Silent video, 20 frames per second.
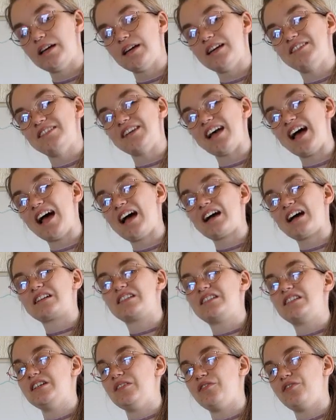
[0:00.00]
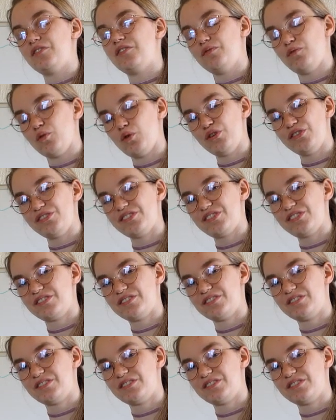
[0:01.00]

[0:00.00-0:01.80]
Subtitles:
is active voice.